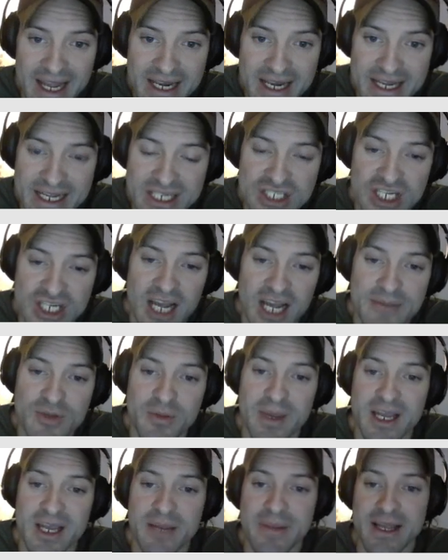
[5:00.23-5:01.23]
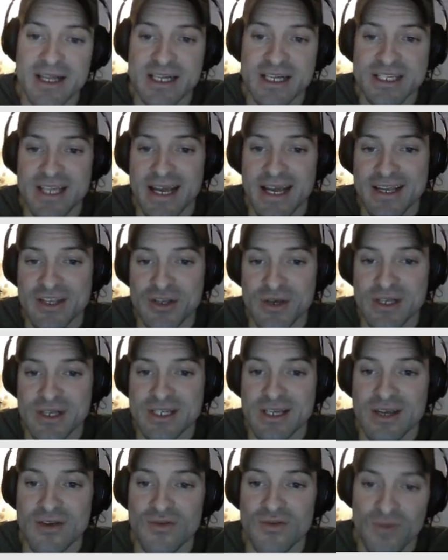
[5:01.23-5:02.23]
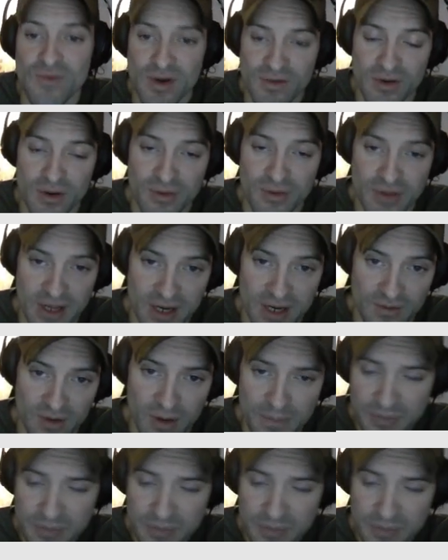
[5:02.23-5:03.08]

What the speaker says: each time you make a melee attack, you get to reroll the hit roll.